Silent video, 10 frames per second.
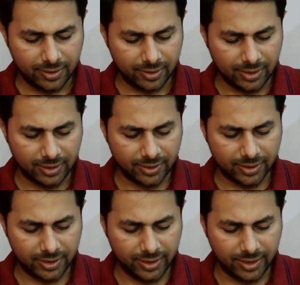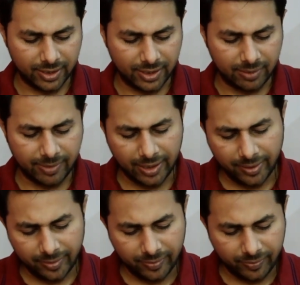that is 300 by
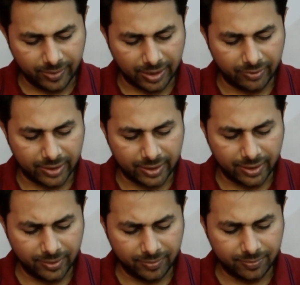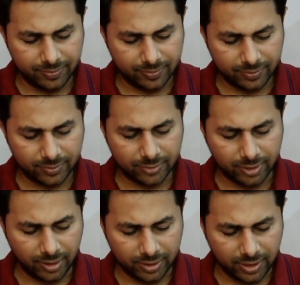500
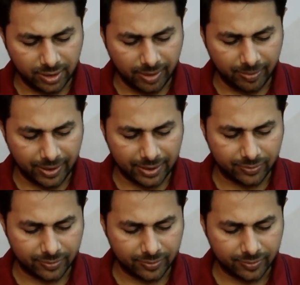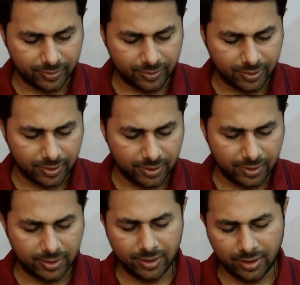or 3 by 5
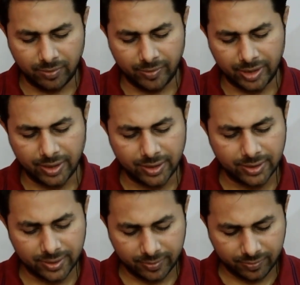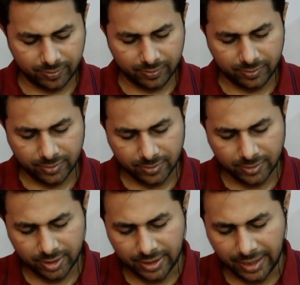in meters,
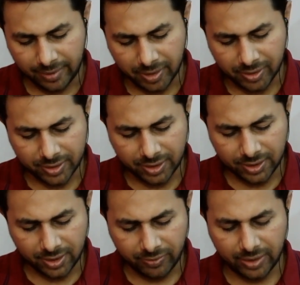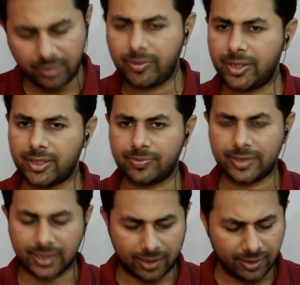right, because this is given in meters per
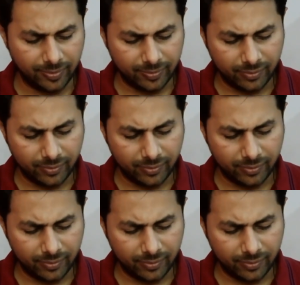second.